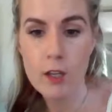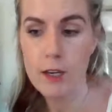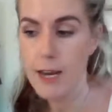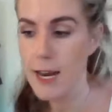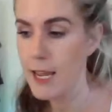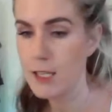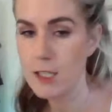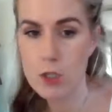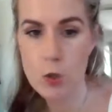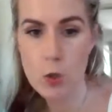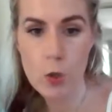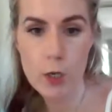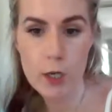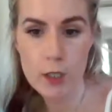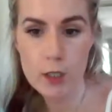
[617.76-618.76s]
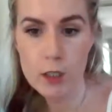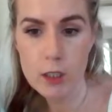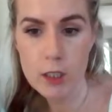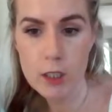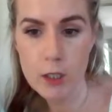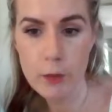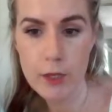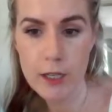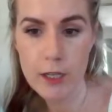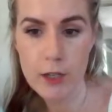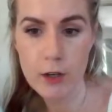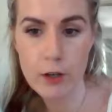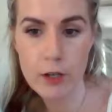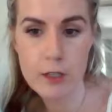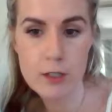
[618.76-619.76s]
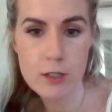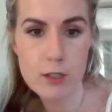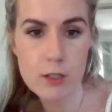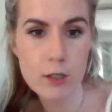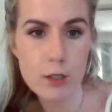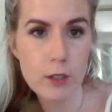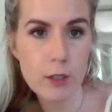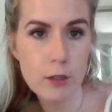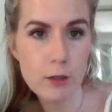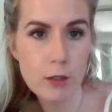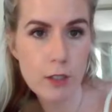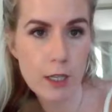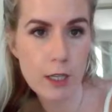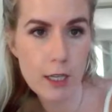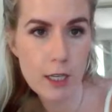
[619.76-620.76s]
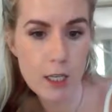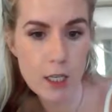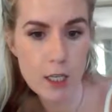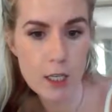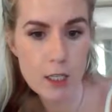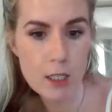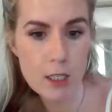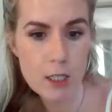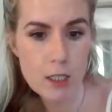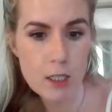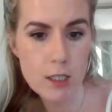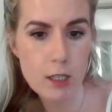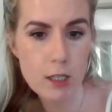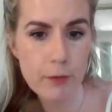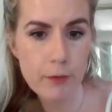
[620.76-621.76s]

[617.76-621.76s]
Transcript: Next oil we are going to do is